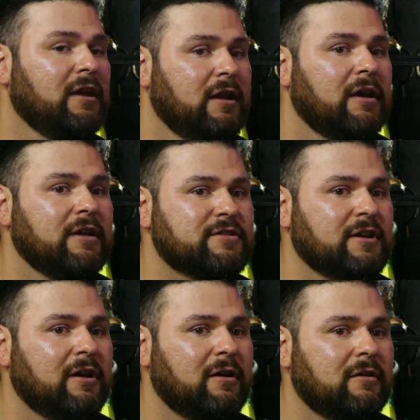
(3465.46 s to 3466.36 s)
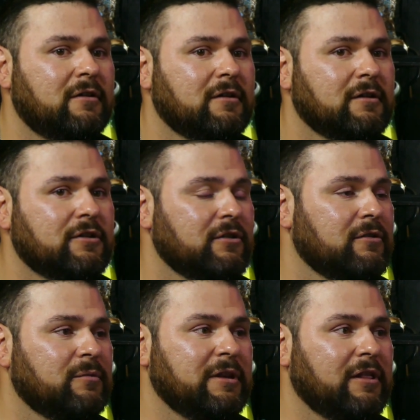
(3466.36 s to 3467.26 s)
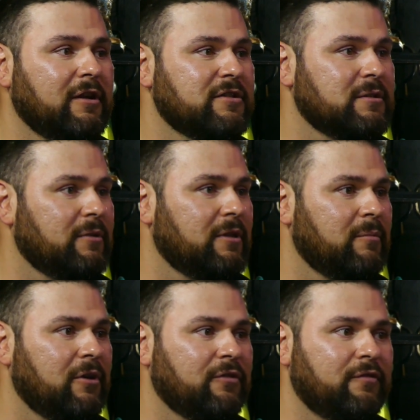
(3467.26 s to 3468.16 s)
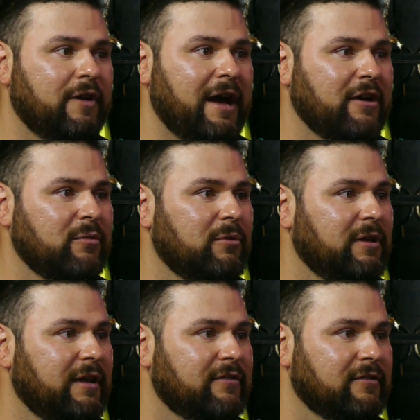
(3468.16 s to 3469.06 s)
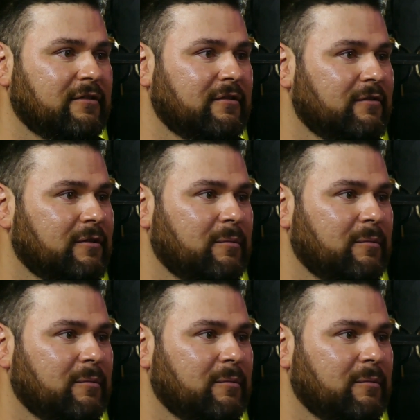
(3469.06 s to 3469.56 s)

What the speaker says: And so, dude, we learned some of the most valuable lessons from